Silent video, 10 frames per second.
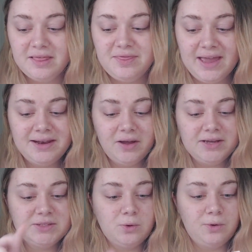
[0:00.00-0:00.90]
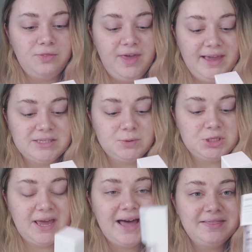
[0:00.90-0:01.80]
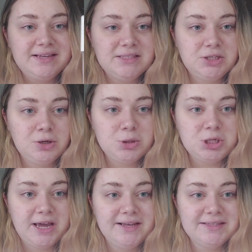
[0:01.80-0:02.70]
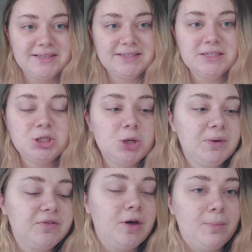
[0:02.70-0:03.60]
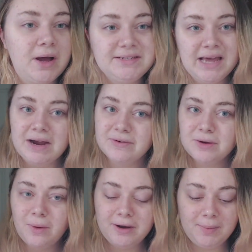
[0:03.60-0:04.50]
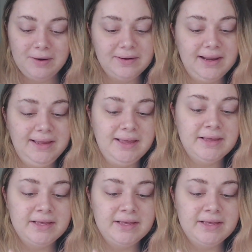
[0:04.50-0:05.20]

Then I saw this, which they have these in two shades. This is a dupe of the By Terry one, apparently.